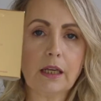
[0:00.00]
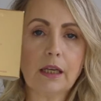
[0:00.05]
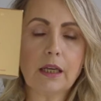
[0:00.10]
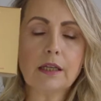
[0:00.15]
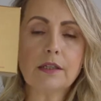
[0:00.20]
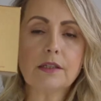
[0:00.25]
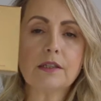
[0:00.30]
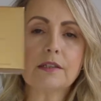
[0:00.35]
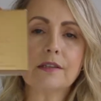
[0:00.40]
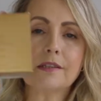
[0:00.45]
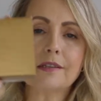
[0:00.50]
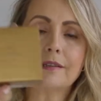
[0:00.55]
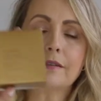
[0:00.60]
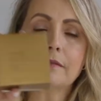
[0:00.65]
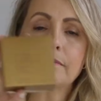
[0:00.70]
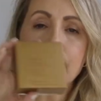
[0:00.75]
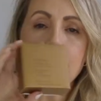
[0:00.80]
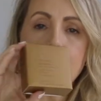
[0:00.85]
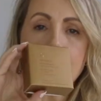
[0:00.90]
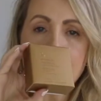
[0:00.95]
It just
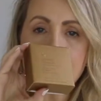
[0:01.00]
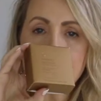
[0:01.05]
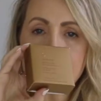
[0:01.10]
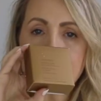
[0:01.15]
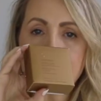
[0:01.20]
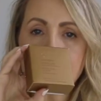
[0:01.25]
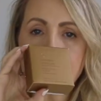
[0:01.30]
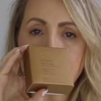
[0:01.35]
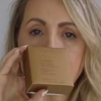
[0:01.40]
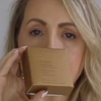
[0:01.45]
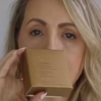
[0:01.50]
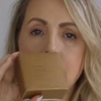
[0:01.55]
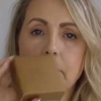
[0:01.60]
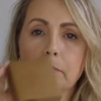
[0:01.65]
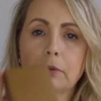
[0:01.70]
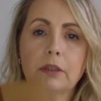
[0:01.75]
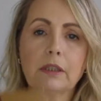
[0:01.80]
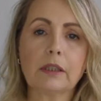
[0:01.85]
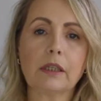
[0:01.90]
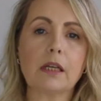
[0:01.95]
smells
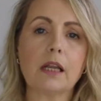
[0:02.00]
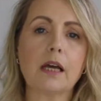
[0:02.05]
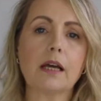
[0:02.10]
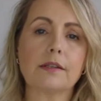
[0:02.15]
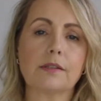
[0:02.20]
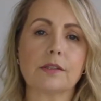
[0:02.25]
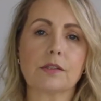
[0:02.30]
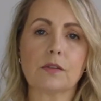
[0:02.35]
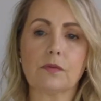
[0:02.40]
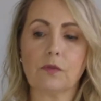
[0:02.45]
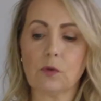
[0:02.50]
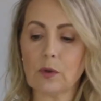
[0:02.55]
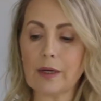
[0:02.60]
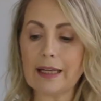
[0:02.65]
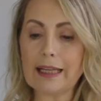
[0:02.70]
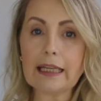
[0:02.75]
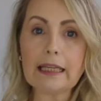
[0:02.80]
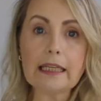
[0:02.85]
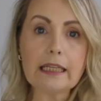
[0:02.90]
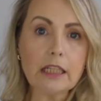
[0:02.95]
delectable and lasts for
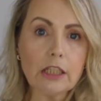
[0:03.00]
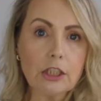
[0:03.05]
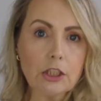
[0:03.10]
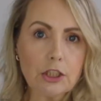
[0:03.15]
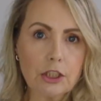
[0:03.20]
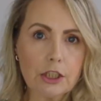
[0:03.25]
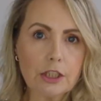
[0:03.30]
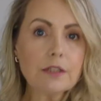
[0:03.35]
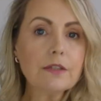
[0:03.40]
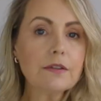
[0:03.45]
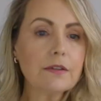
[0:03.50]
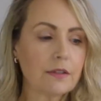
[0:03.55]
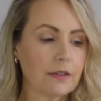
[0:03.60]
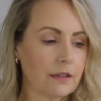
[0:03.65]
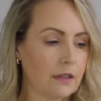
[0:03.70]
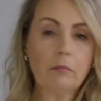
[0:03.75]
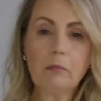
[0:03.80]
ages.